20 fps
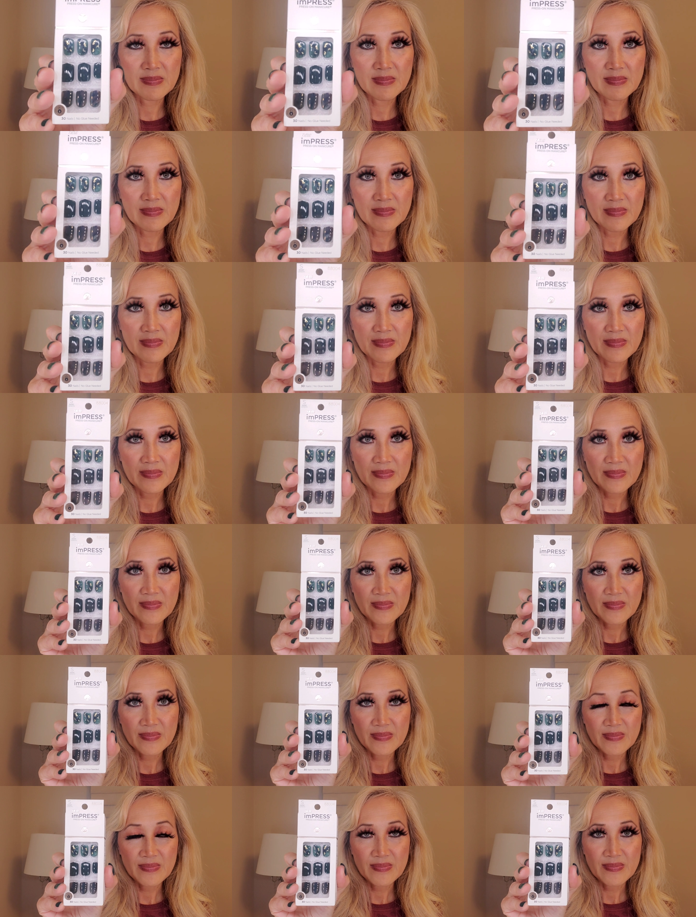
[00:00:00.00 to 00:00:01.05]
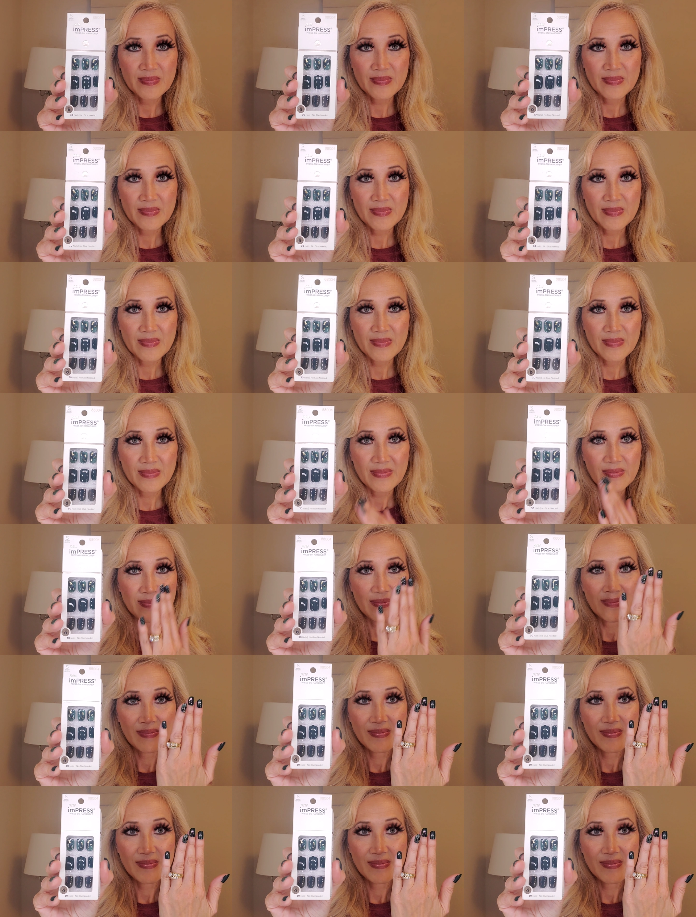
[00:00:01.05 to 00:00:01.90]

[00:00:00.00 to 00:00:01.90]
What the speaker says: (silence)